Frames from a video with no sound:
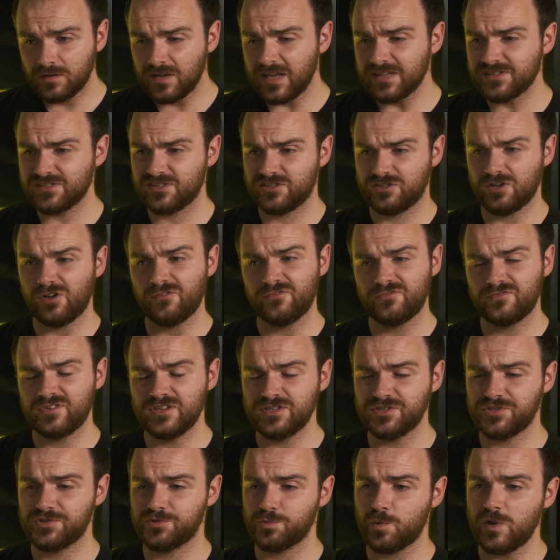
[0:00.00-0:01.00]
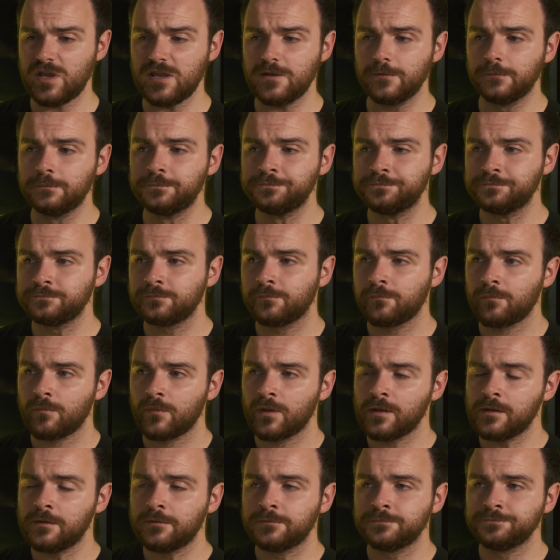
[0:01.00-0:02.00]
It's soft, it's sweet.
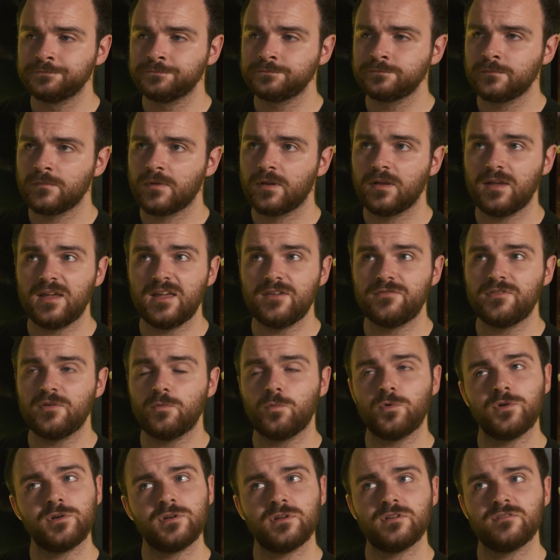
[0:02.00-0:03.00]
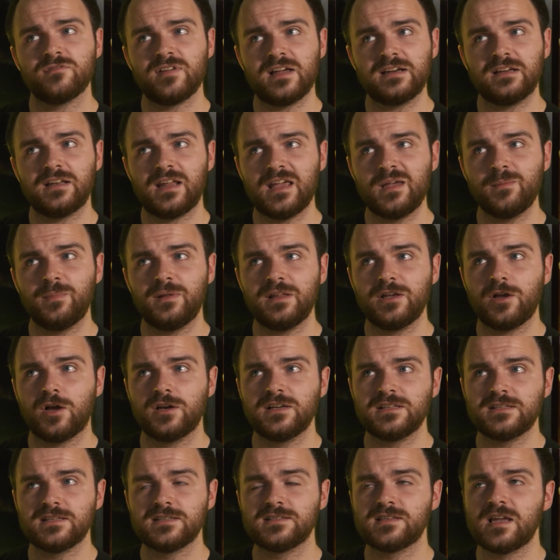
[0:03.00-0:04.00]
If it wouldn't have had labeling
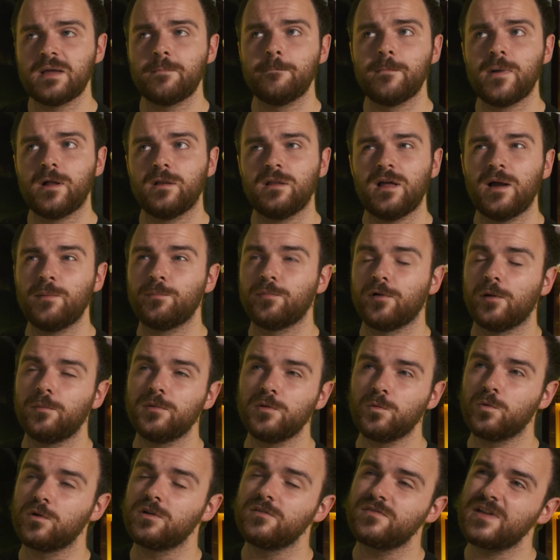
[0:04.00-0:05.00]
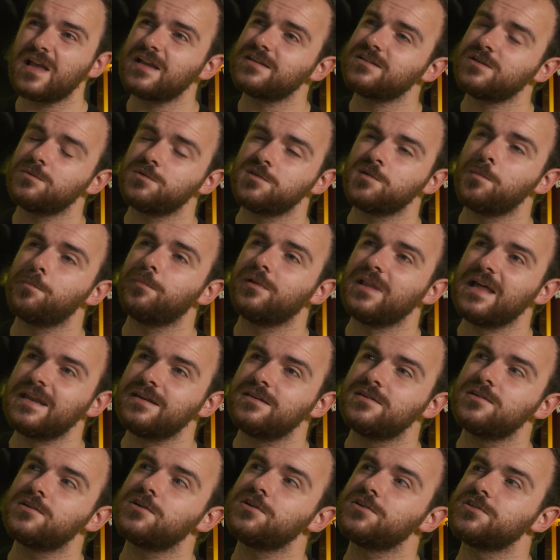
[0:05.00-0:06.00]
on it to say malt, I probably would have guessed it was a
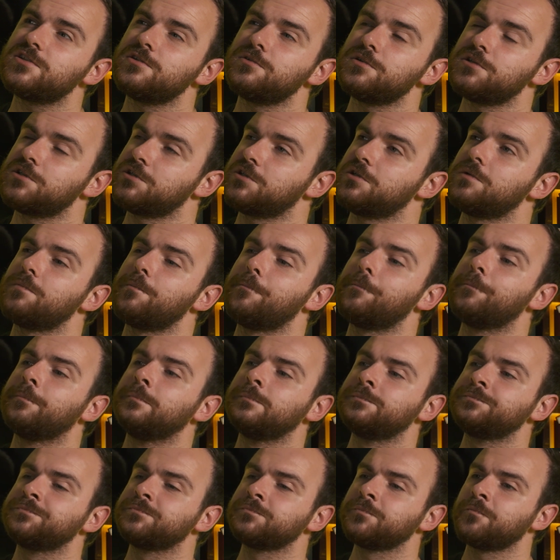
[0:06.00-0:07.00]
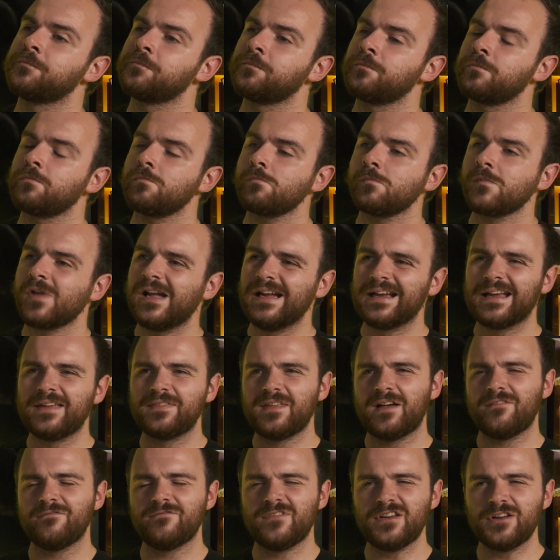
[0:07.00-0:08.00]
blend because there are some,
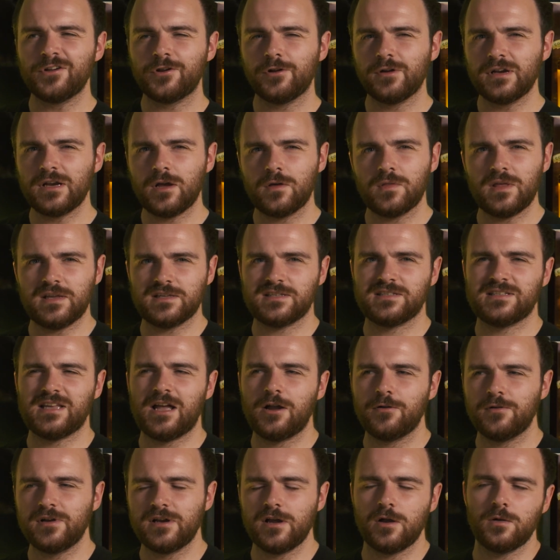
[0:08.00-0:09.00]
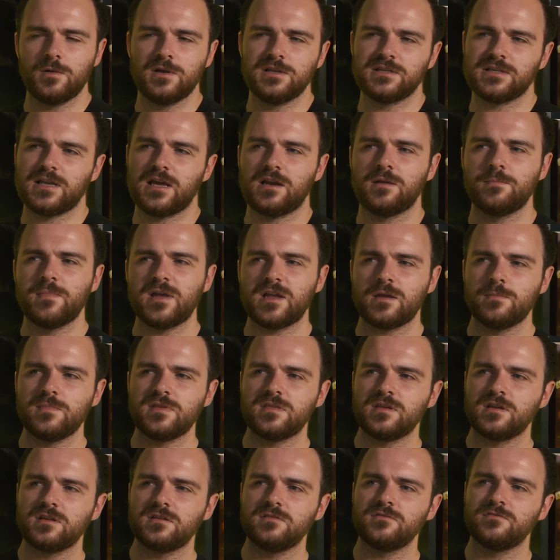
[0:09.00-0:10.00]
again, that vinegary note, that sour note, it's kind of making me
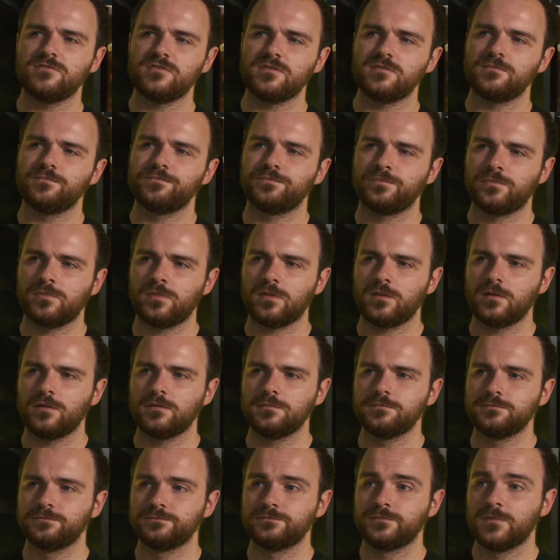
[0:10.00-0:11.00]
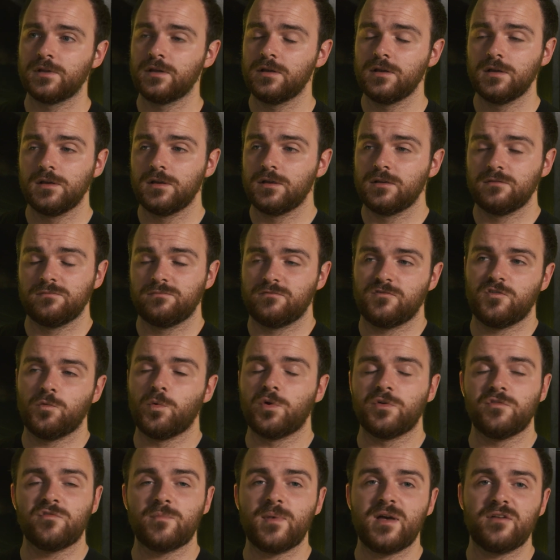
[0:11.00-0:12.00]
think of, for
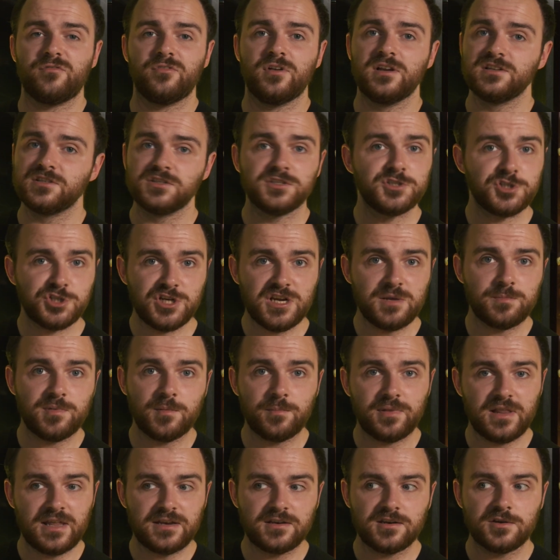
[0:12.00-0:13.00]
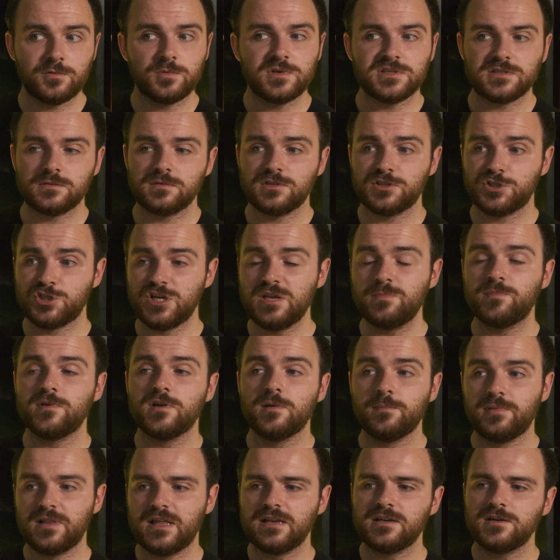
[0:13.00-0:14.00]
want of a better phrase, cheaper, blend
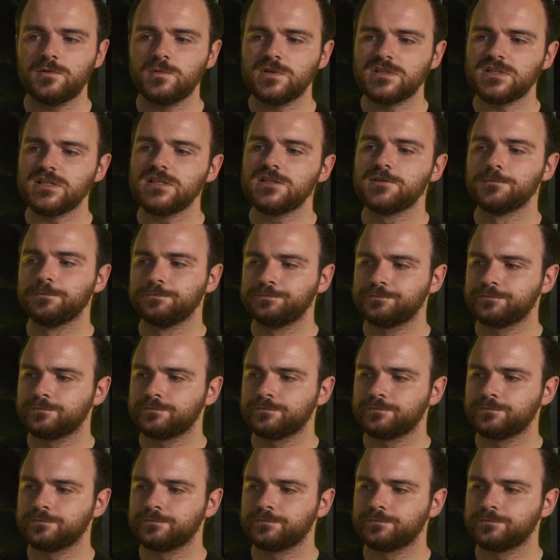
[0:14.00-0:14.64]
cheaper blended whiskies.